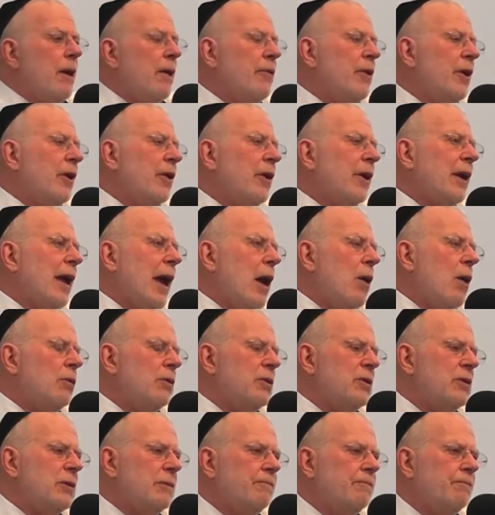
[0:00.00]
their
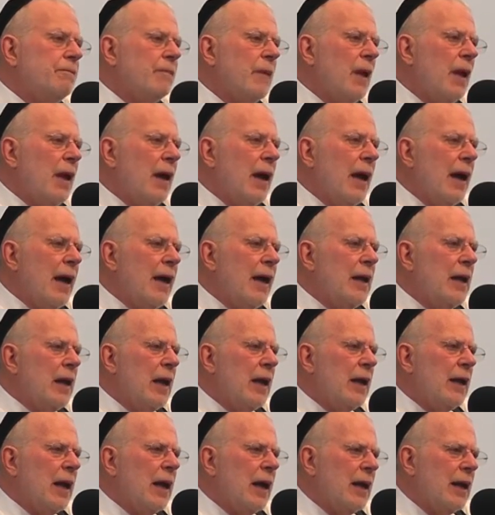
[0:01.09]
accounts, and
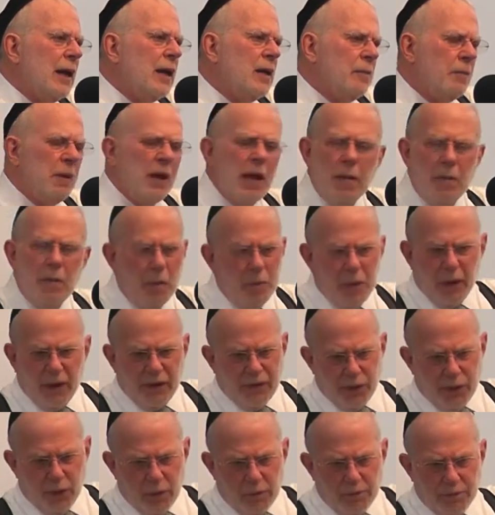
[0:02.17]
and, and it became a big
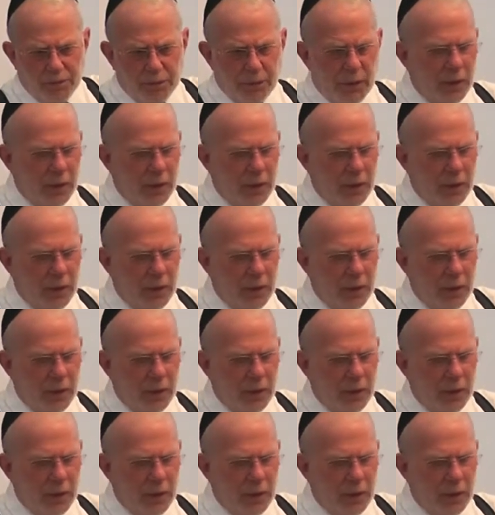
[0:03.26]
firm.